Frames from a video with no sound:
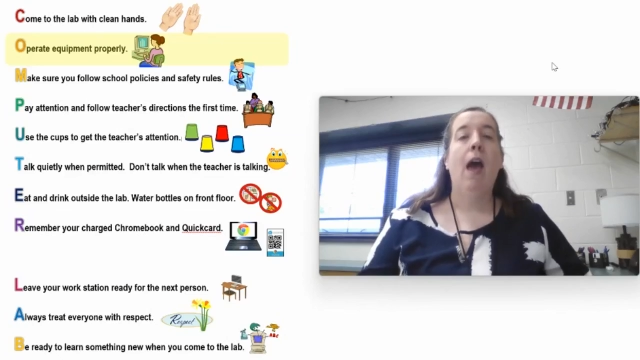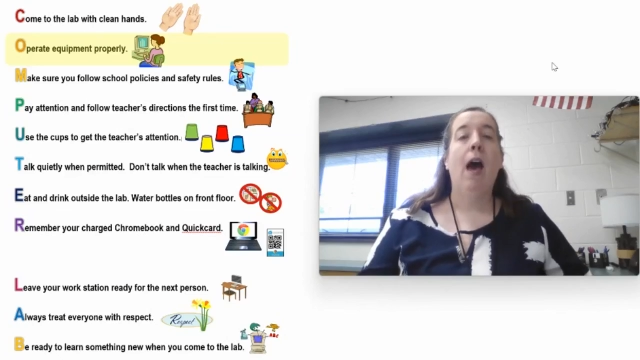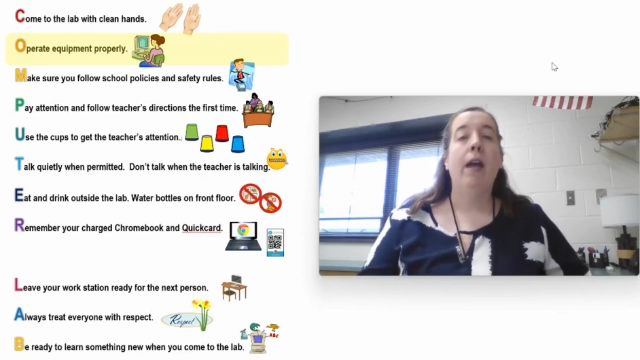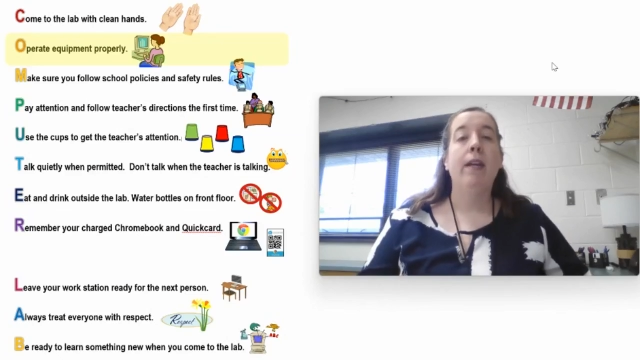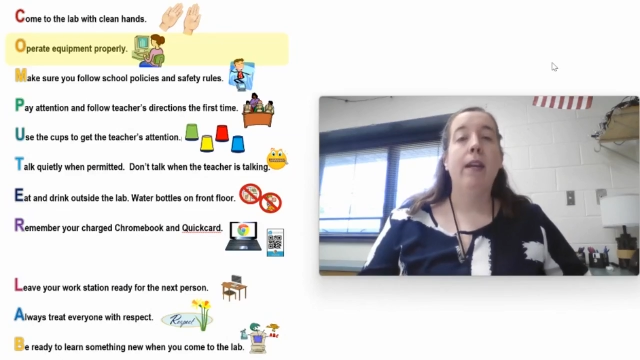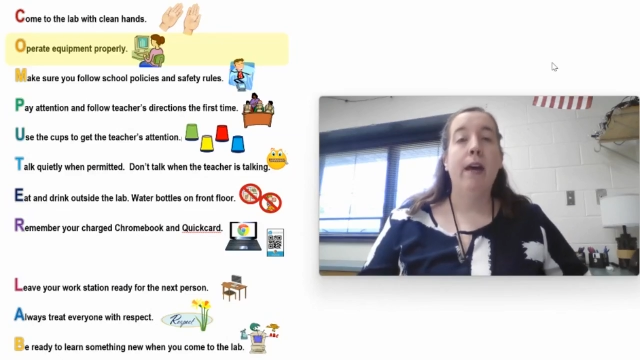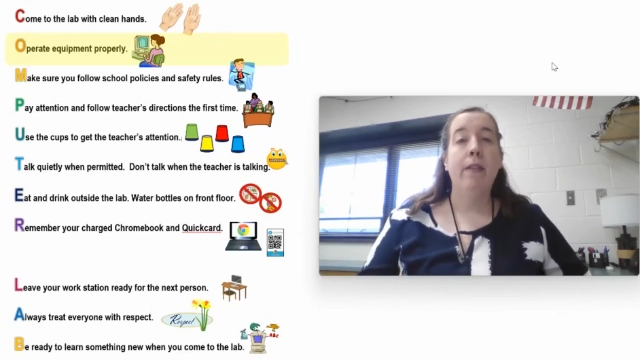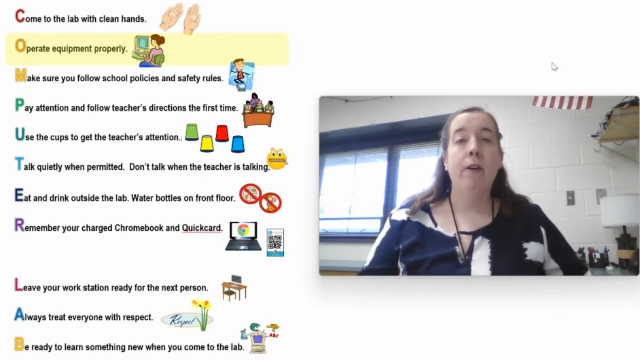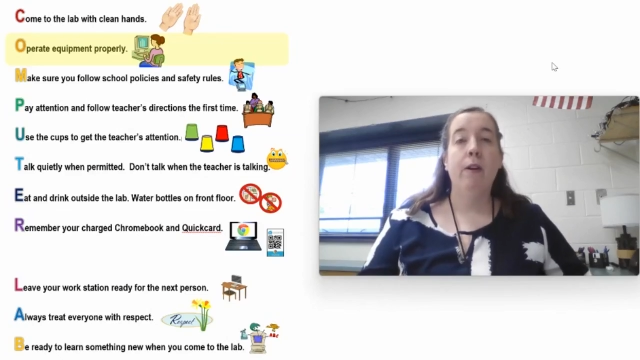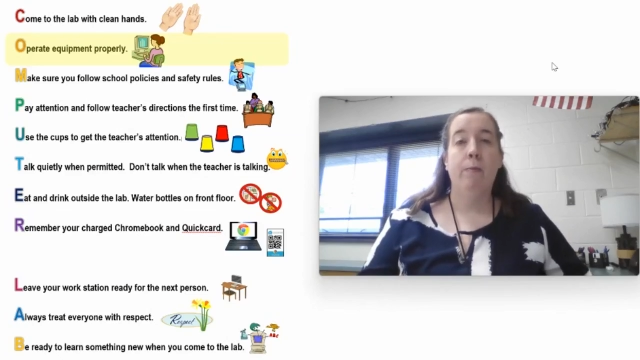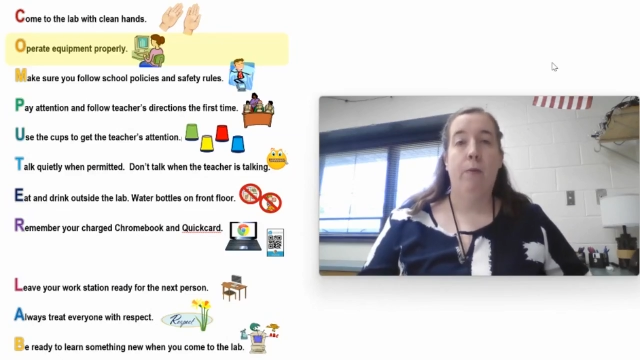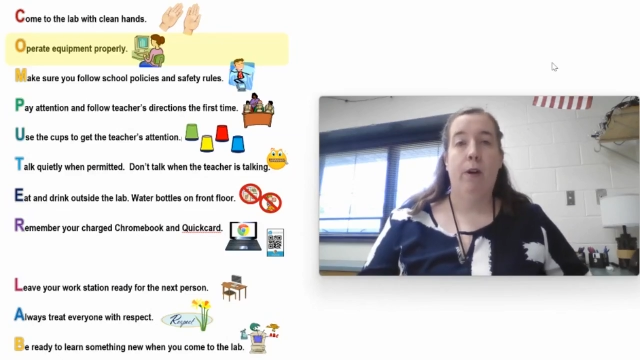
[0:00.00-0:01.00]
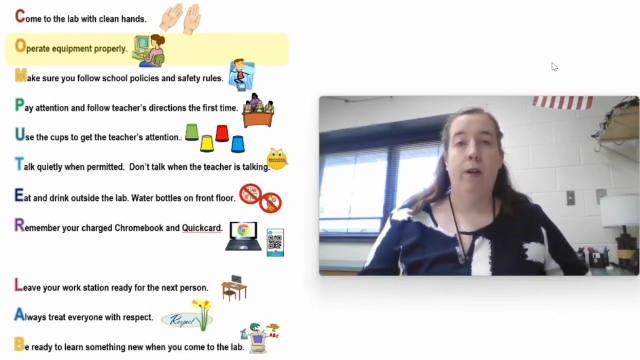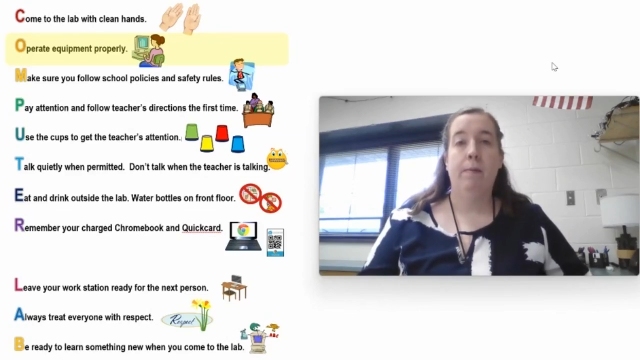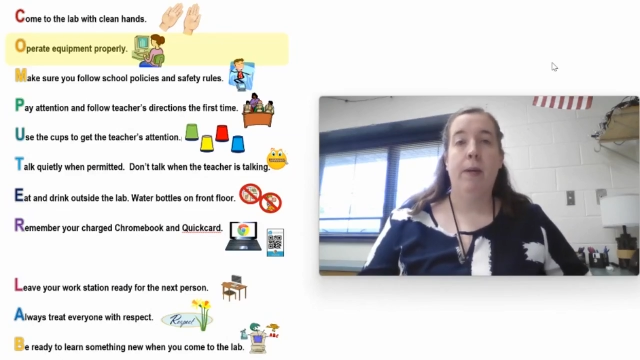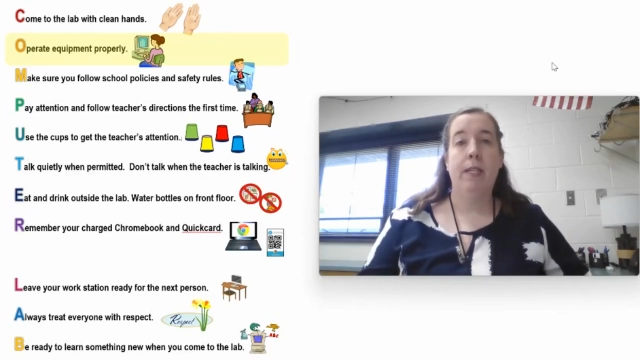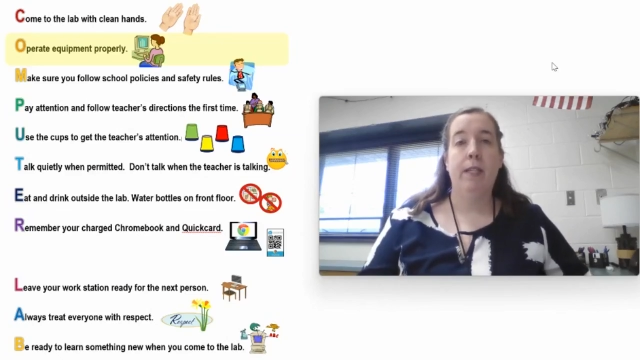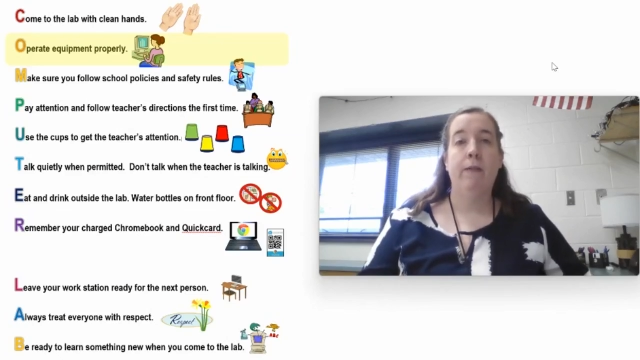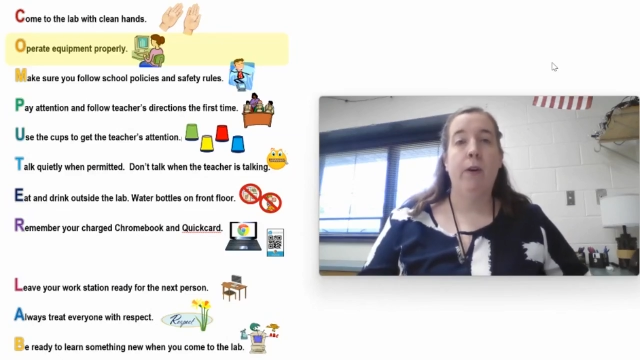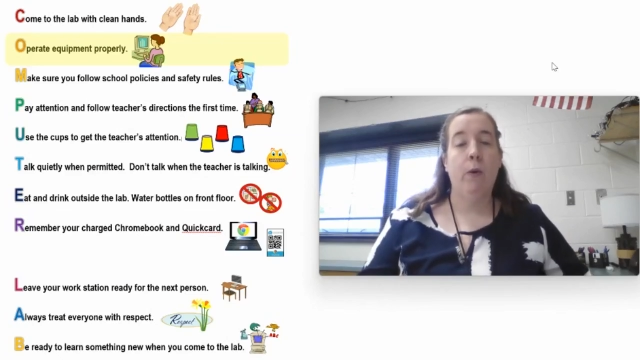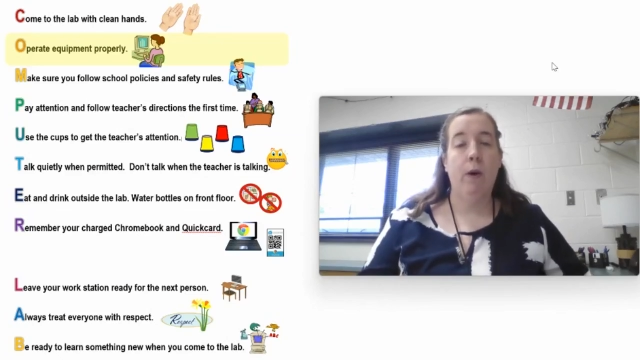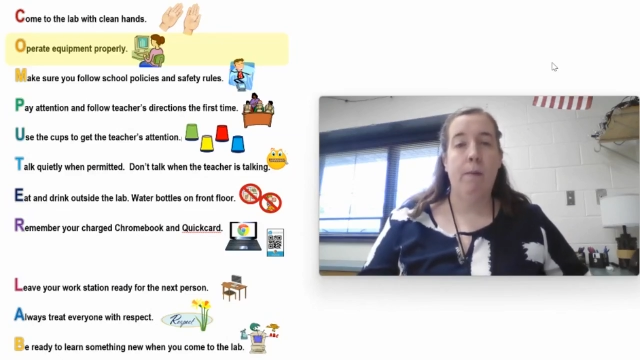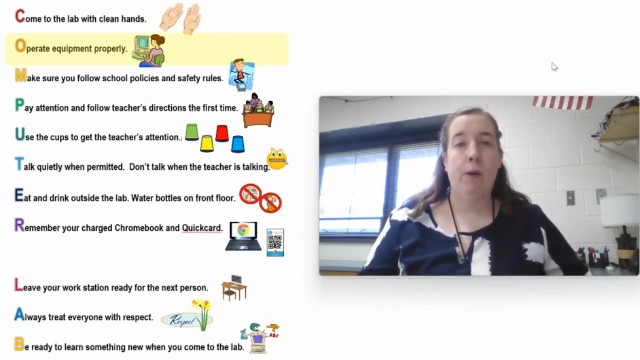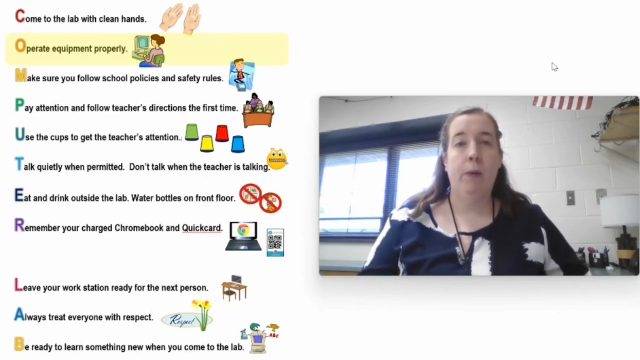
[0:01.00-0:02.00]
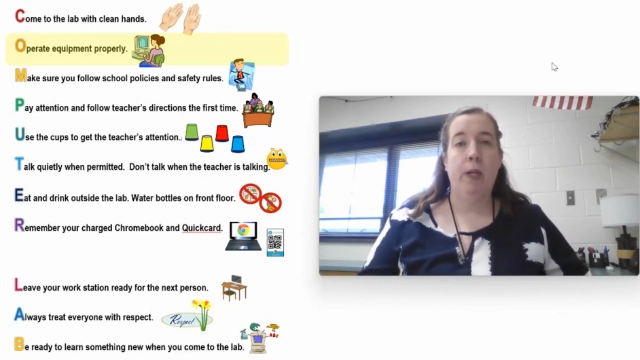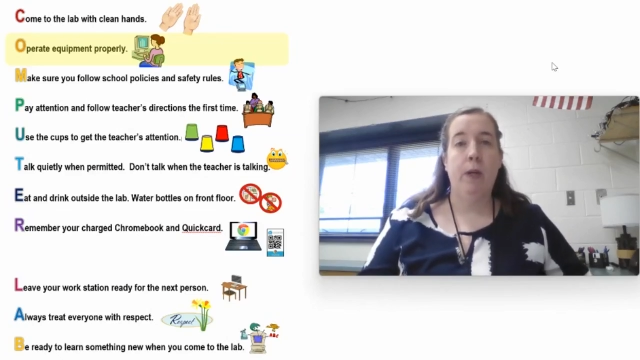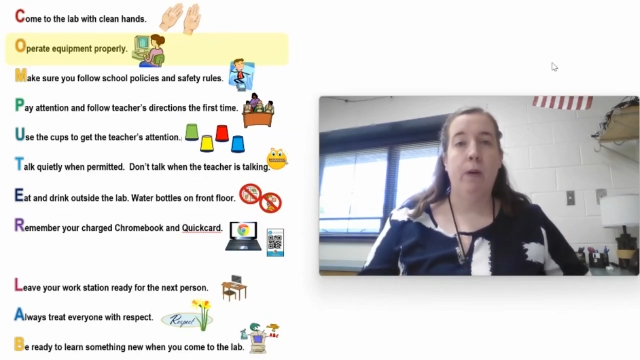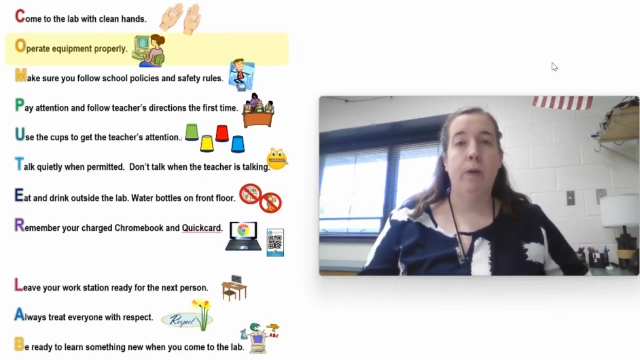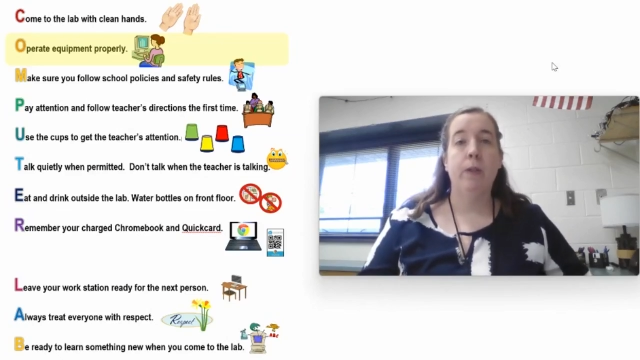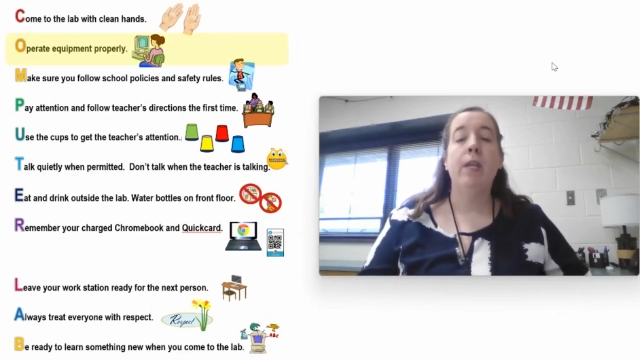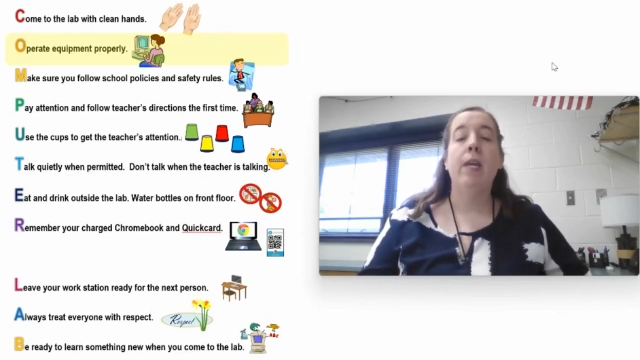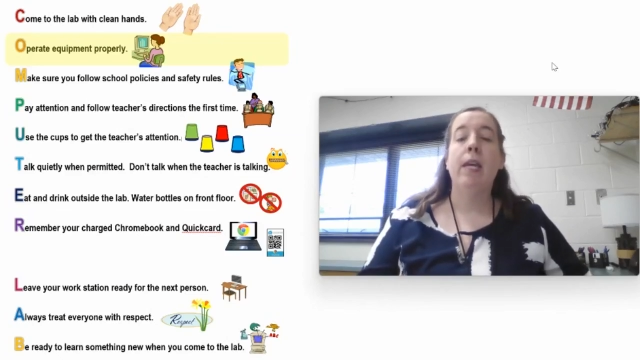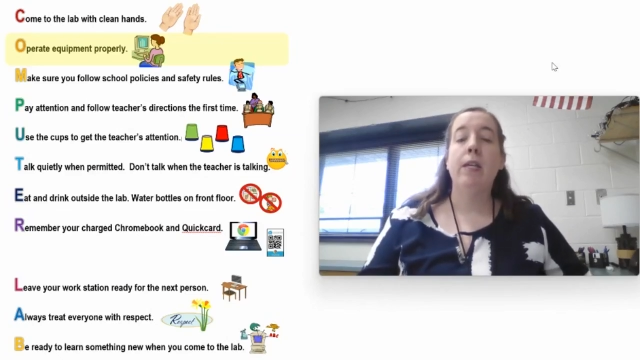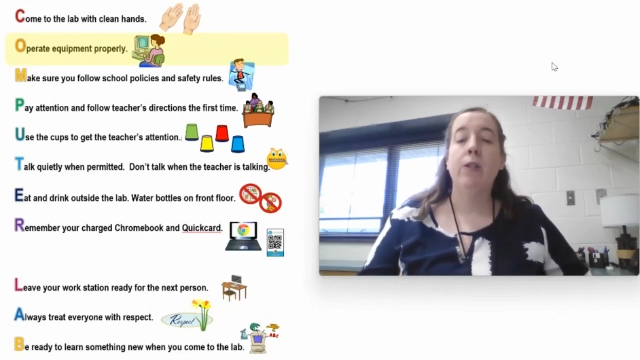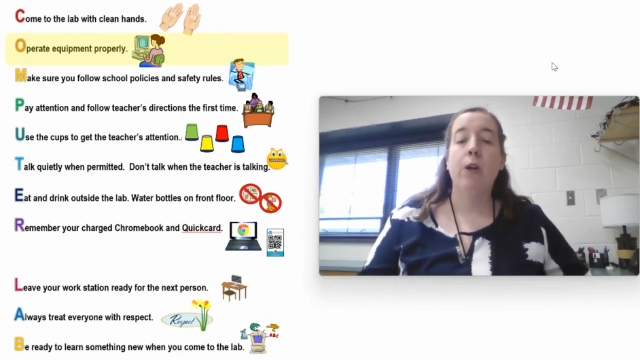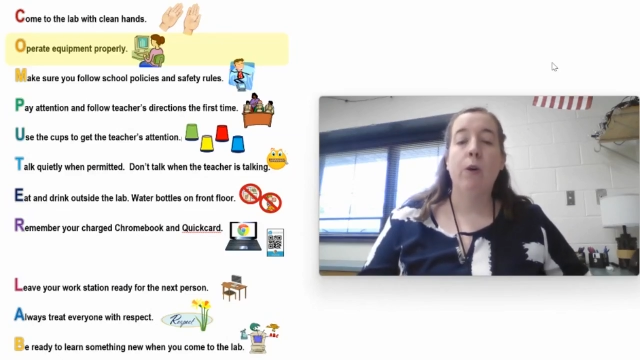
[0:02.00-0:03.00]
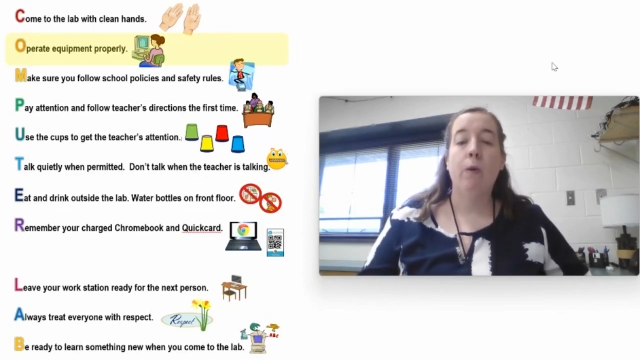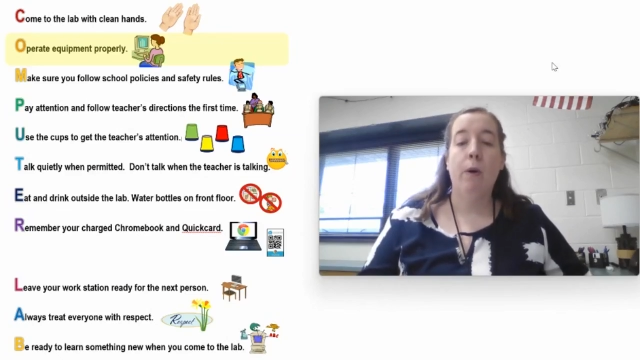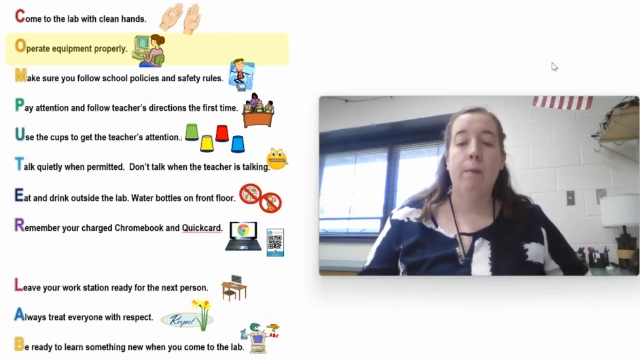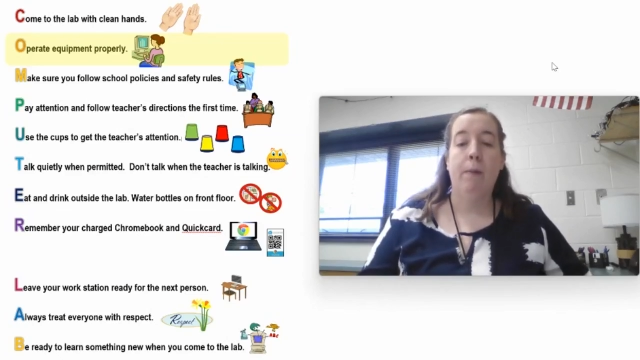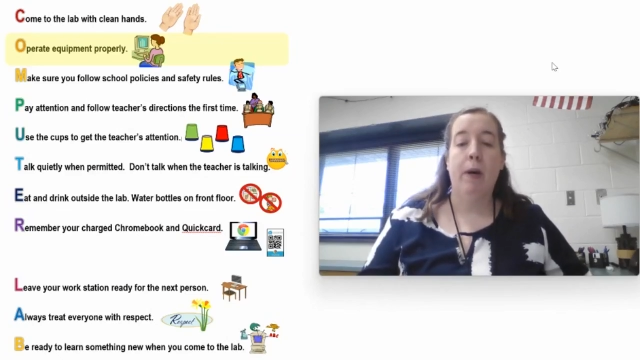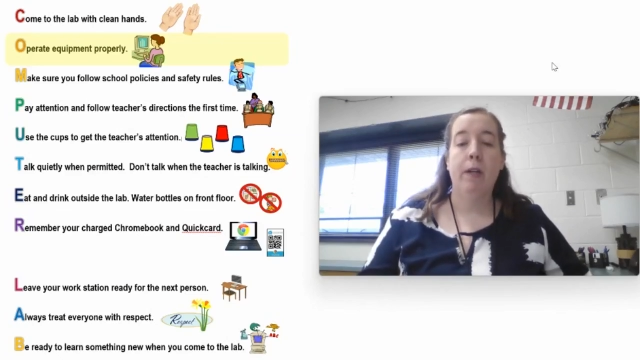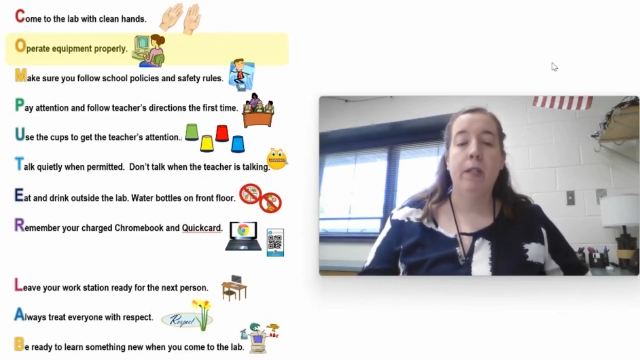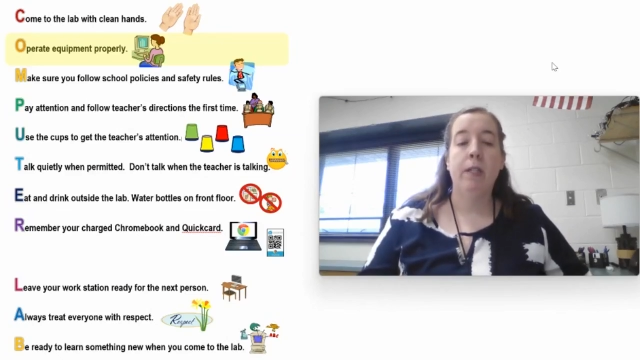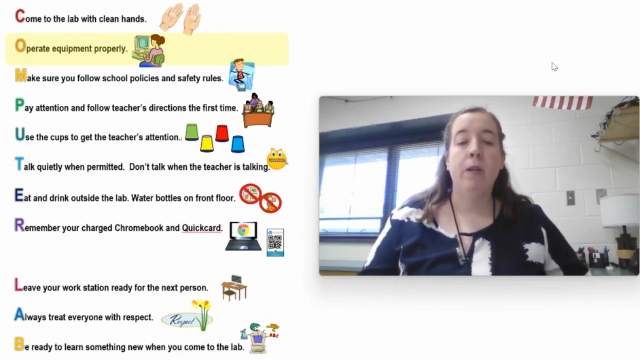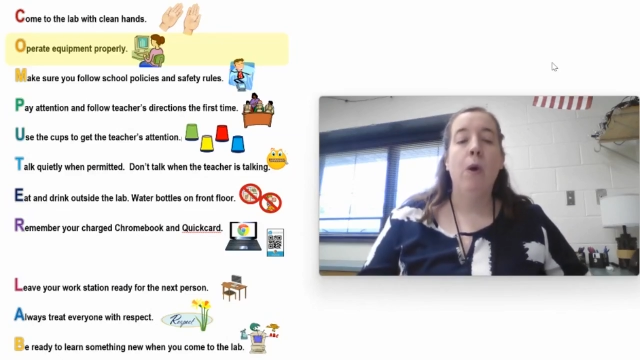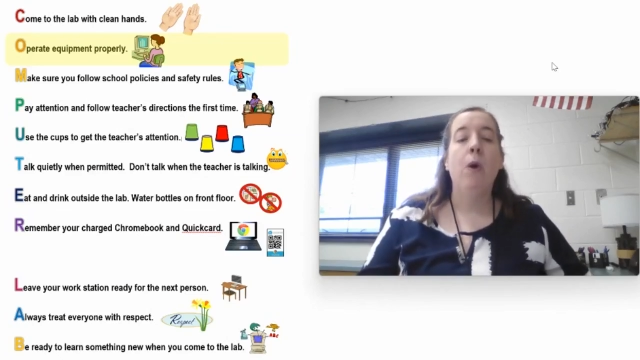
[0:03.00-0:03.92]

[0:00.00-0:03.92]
Another important piece of equipment we use is our Chromebooks.